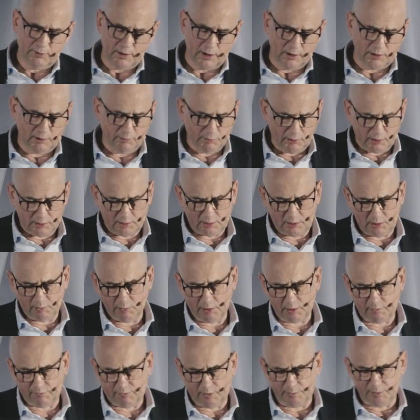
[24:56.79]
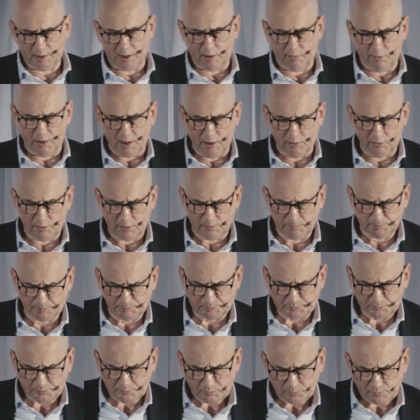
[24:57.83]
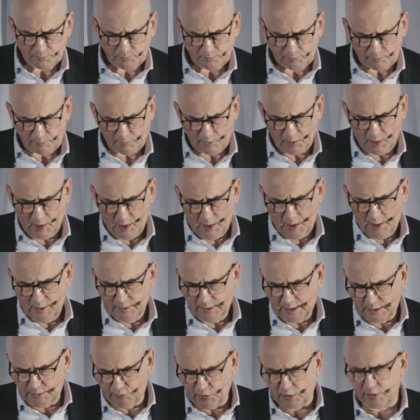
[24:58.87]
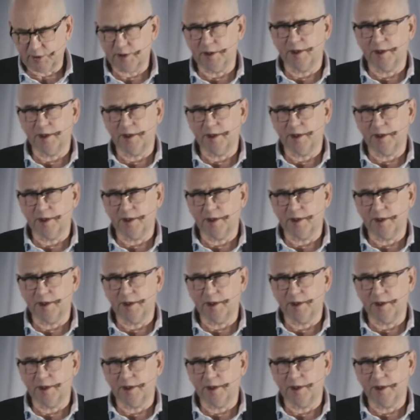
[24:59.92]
you might flip that around. Then you've got the